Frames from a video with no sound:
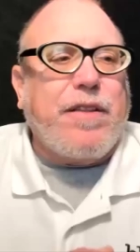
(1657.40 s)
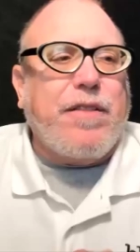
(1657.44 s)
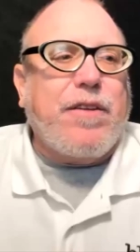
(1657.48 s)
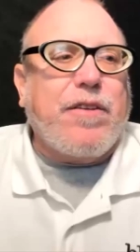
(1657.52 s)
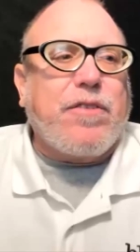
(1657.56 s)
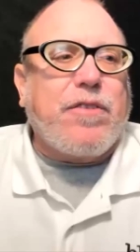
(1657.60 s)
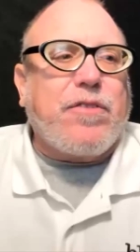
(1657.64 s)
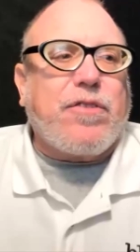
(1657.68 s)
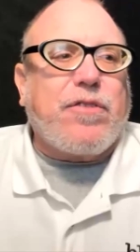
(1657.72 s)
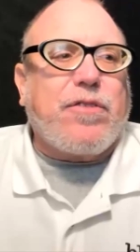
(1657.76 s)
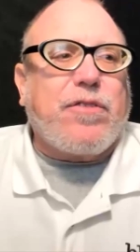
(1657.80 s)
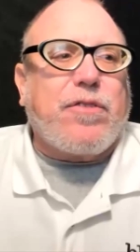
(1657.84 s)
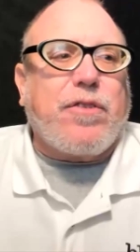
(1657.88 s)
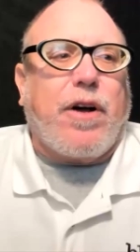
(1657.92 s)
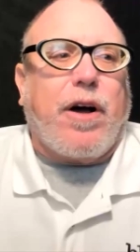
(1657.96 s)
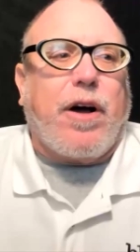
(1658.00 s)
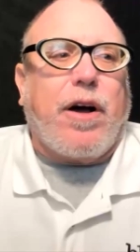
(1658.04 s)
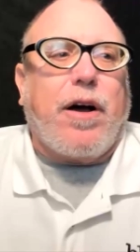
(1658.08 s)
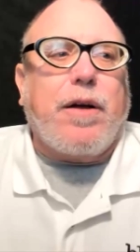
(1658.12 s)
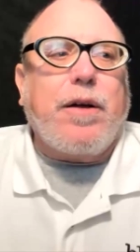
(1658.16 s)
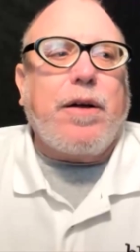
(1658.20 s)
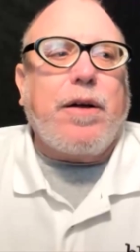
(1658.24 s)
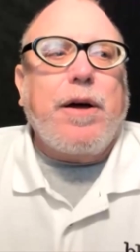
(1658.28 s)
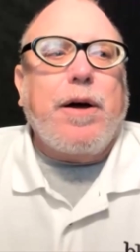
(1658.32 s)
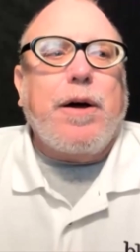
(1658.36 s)
in this
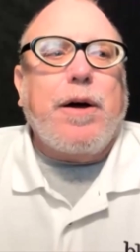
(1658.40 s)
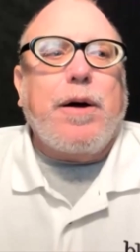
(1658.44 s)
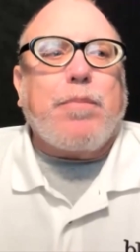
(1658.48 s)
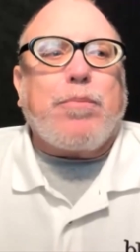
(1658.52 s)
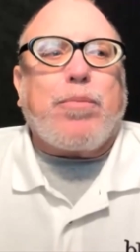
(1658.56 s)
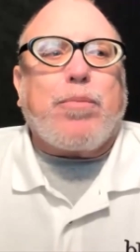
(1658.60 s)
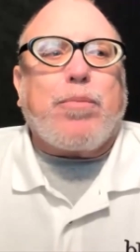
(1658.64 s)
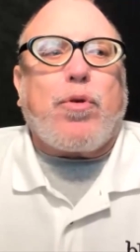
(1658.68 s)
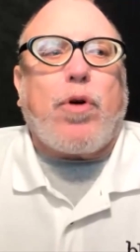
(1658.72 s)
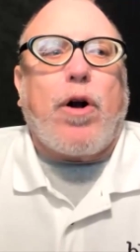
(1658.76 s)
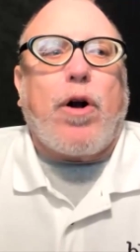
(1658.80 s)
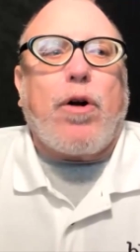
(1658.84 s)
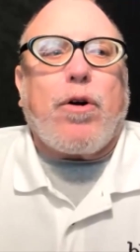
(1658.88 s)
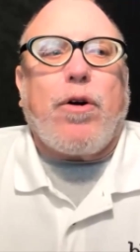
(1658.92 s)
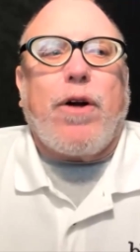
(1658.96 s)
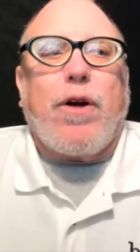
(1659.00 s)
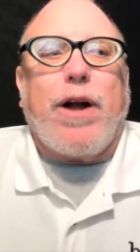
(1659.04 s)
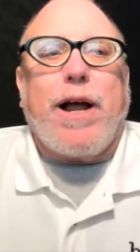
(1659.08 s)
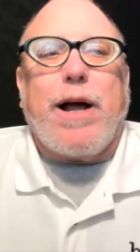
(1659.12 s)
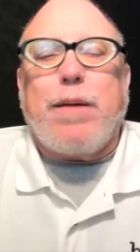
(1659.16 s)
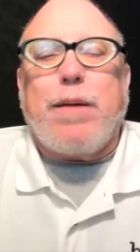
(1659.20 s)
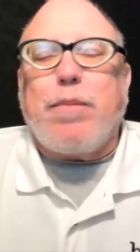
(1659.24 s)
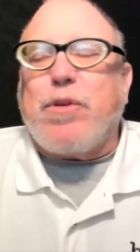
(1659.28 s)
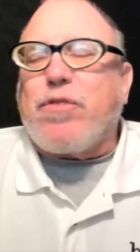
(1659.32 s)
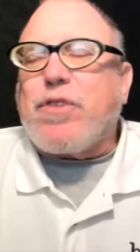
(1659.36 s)

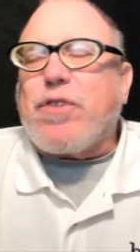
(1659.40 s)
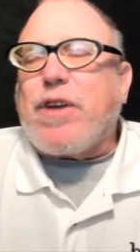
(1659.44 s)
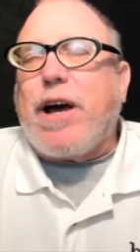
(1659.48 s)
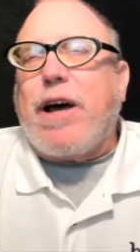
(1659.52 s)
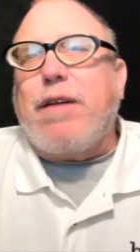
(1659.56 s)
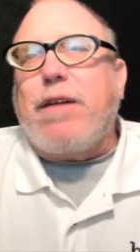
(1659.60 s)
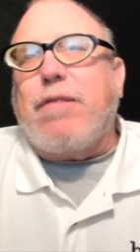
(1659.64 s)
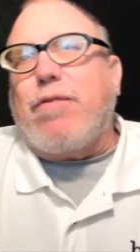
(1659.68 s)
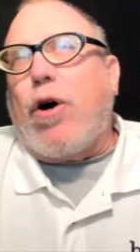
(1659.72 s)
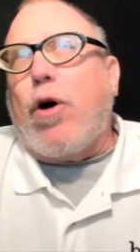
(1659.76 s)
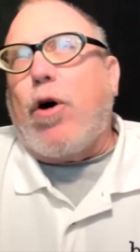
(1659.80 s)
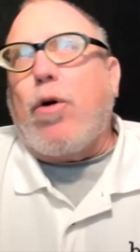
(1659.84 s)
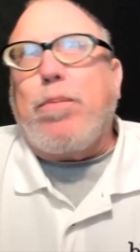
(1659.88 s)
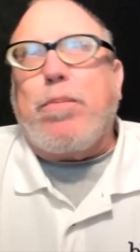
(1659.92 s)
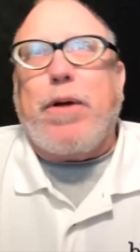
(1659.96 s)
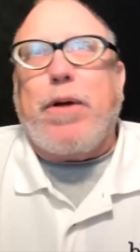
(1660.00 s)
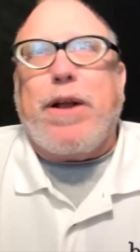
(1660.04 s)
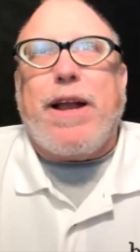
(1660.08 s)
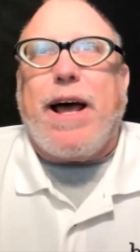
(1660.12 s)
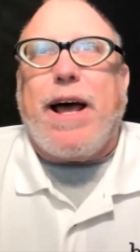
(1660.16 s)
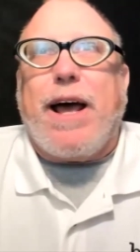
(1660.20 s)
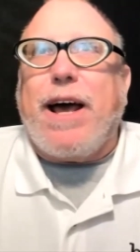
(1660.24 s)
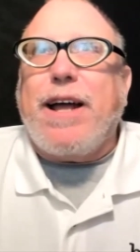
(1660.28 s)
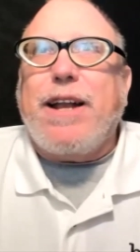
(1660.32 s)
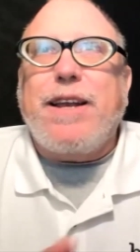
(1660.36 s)
program is kind of
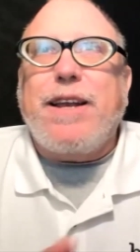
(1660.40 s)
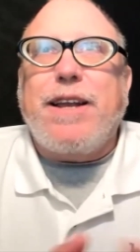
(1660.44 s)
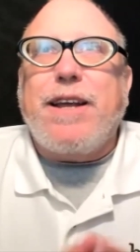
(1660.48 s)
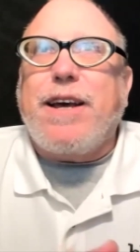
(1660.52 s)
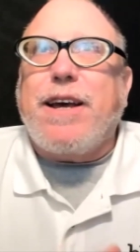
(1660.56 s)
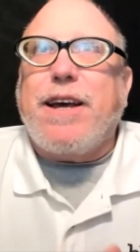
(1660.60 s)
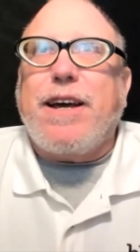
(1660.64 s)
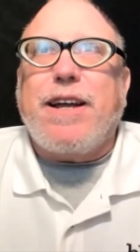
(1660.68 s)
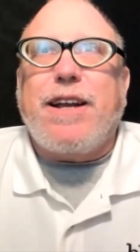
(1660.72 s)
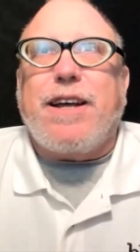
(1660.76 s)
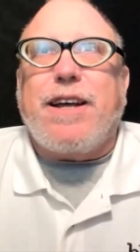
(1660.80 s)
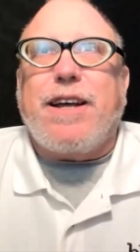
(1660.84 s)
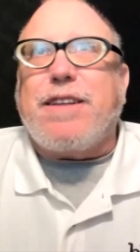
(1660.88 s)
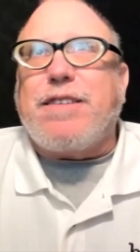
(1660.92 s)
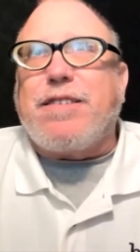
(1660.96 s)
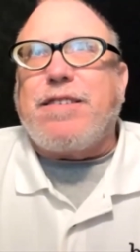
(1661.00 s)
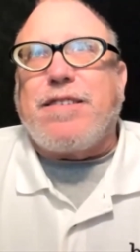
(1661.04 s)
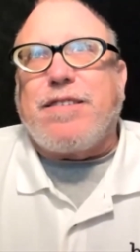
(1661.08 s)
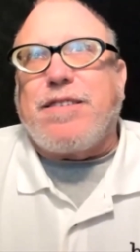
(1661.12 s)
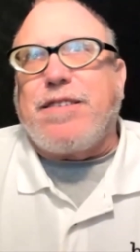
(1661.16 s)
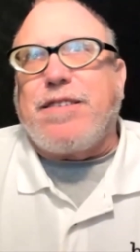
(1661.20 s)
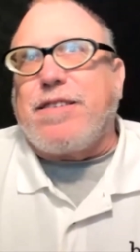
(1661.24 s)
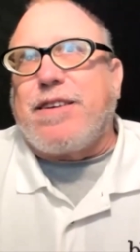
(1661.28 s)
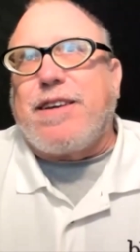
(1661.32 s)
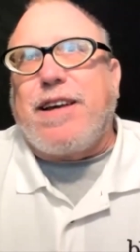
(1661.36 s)
open ended.
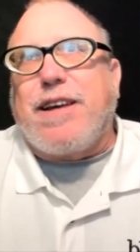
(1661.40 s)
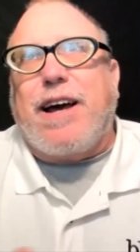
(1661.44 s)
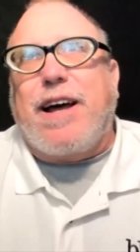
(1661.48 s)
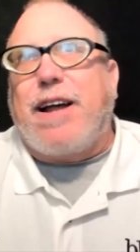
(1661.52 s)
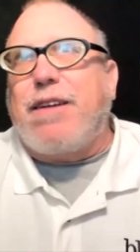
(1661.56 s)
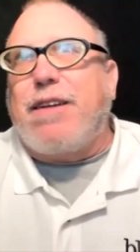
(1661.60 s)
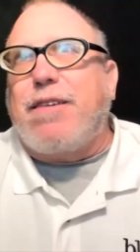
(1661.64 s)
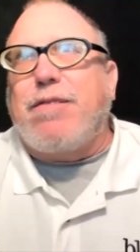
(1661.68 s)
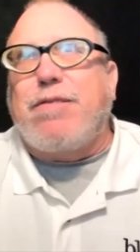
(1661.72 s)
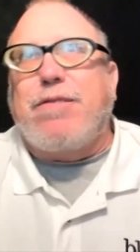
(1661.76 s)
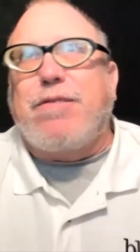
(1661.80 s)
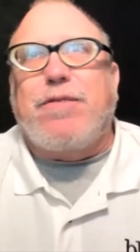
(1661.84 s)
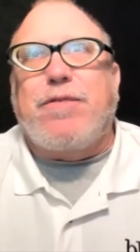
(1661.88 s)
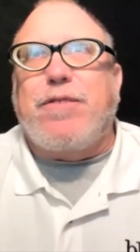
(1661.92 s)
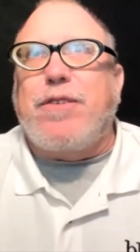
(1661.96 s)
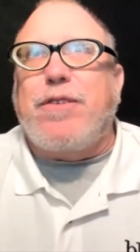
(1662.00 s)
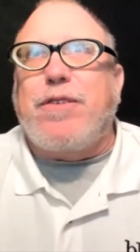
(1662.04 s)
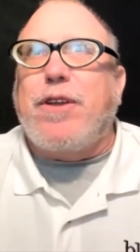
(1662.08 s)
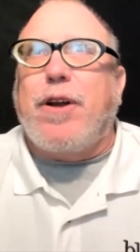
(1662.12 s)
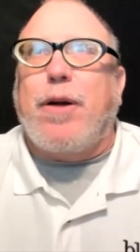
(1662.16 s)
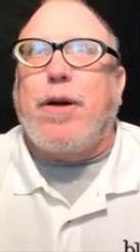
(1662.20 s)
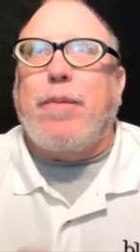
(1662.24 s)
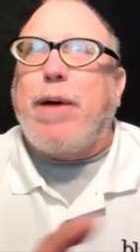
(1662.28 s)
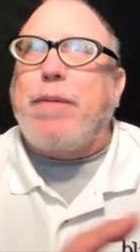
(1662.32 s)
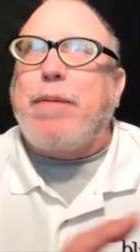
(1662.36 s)
It's kind
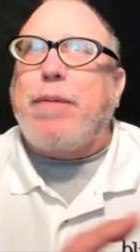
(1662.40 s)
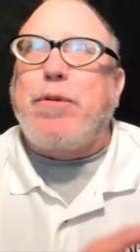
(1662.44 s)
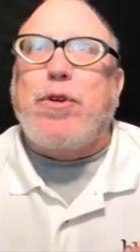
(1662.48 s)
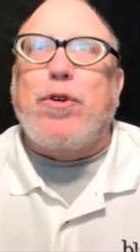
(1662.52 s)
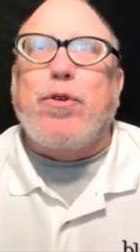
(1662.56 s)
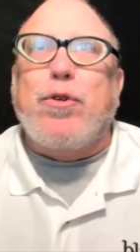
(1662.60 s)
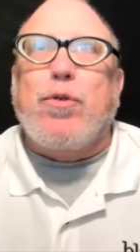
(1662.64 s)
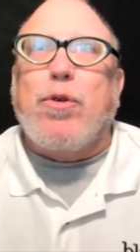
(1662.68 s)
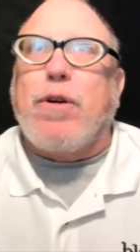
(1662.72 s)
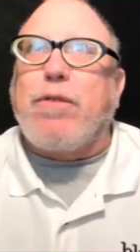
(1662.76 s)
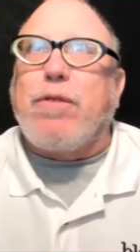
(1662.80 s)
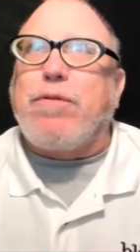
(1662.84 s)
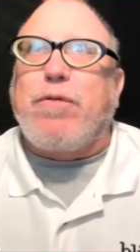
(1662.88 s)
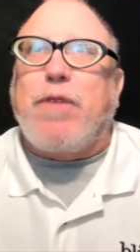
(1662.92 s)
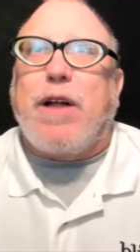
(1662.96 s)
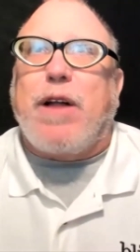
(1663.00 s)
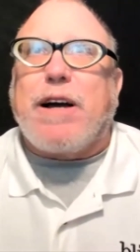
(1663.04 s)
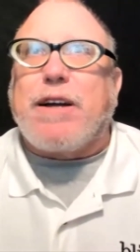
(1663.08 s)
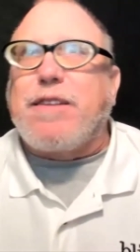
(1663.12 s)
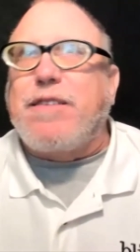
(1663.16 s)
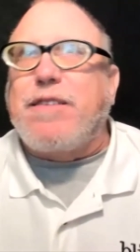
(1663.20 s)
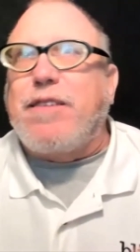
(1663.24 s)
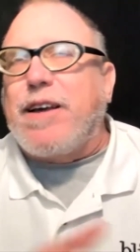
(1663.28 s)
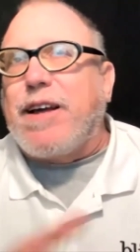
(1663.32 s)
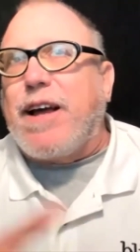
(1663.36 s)
of maybe you
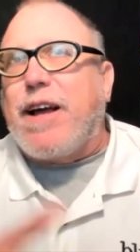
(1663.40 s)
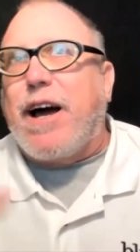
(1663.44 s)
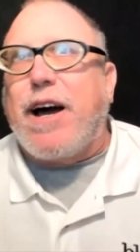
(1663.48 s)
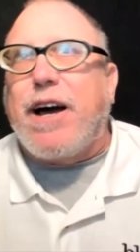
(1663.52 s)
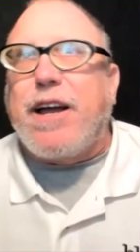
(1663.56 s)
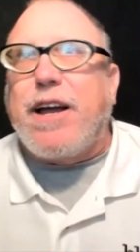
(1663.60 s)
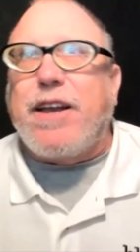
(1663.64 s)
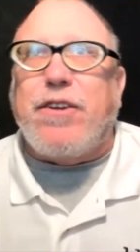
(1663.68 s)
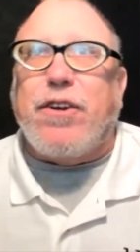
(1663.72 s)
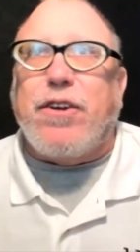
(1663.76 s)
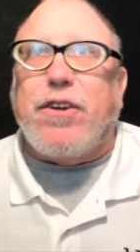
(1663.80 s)
reflecting on